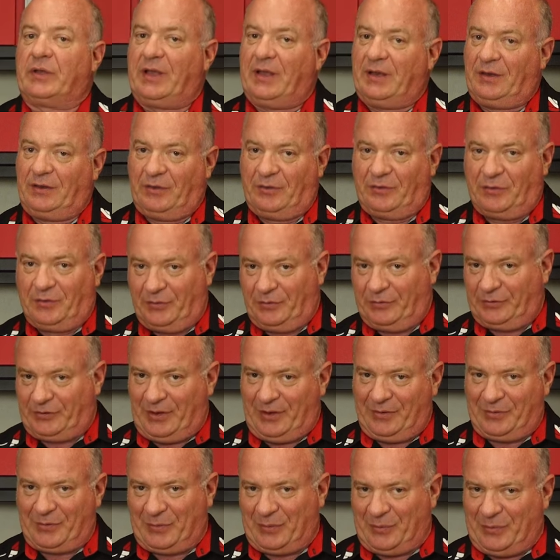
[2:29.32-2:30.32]
can you use
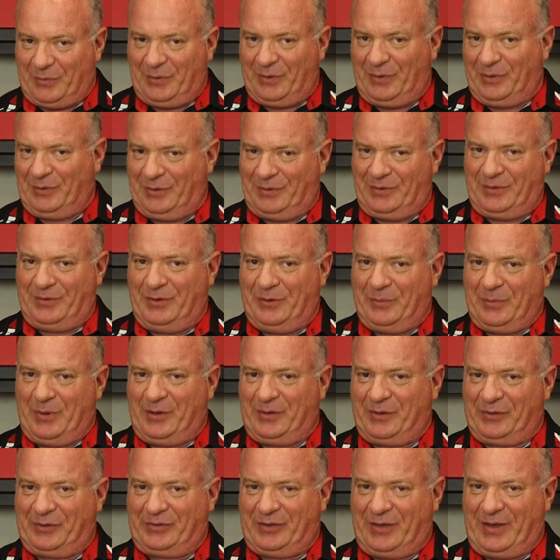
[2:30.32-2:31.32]
either oil in your
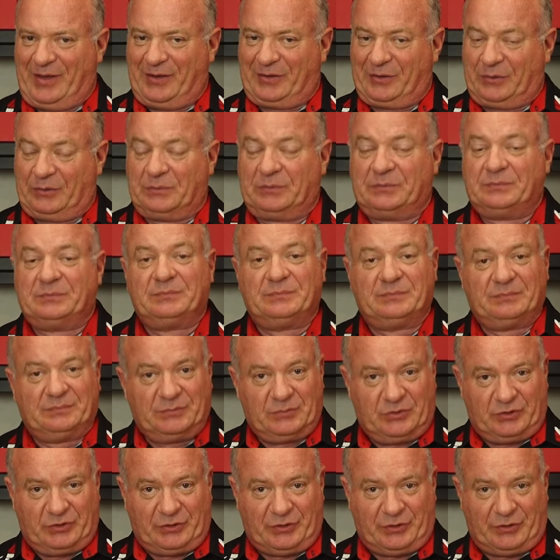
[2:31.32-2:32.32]
motorcycle?
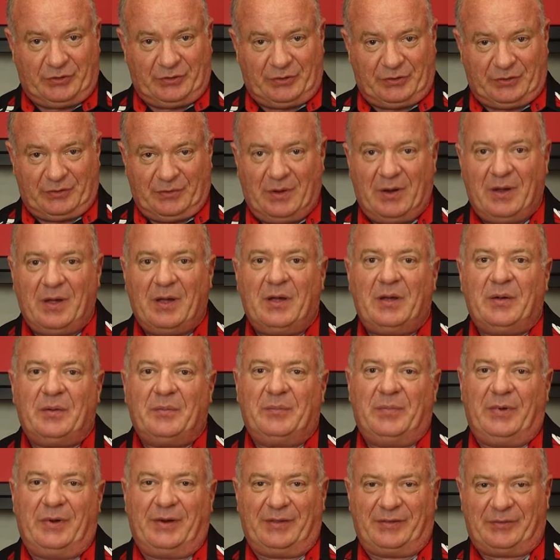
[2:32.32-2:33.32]
Sure,
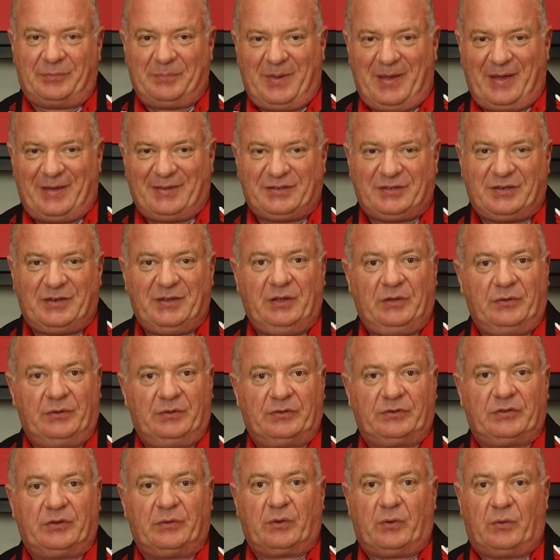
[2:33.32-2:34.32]
but it's best to
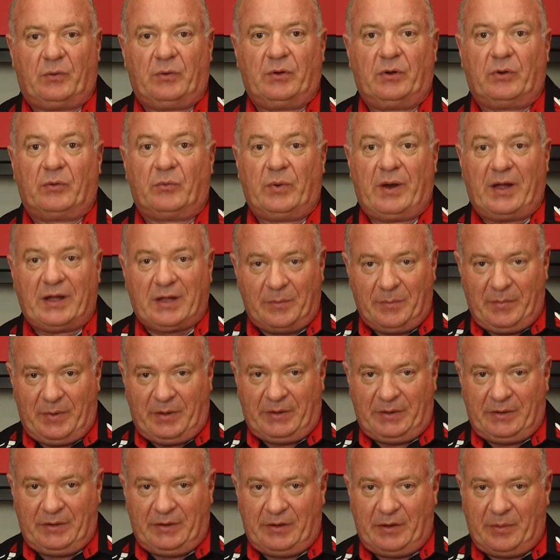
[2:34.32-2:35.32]
use the oil
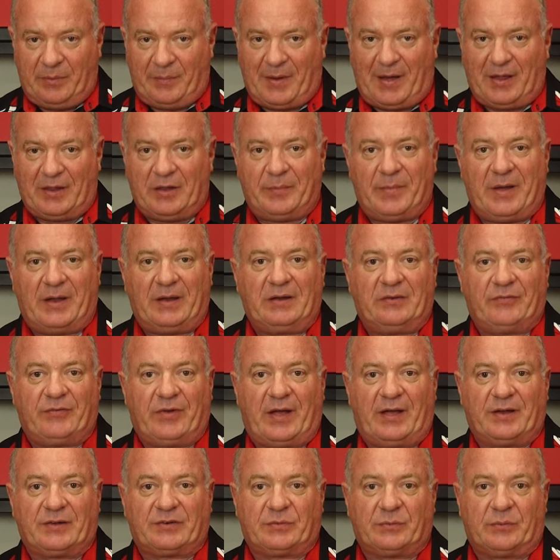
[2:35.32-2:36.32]
recommended by the
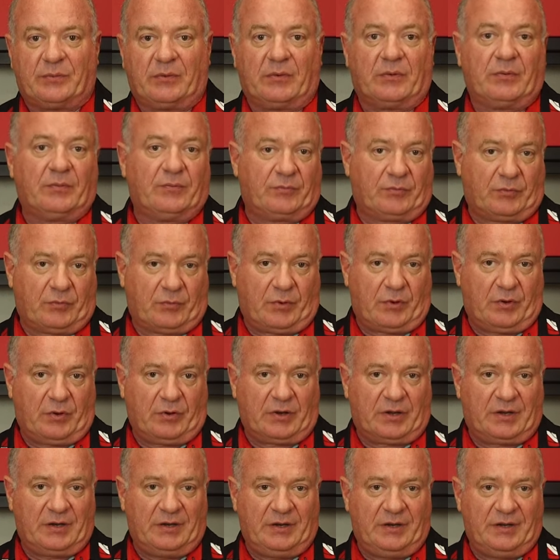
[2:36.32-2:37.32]
manufacturer for your
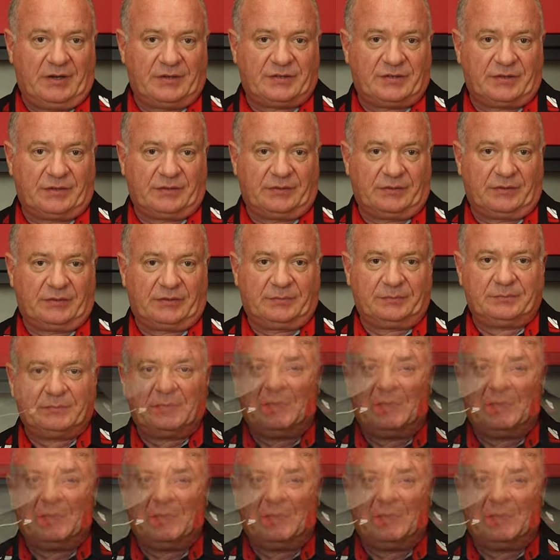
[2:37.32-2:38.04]
conditions.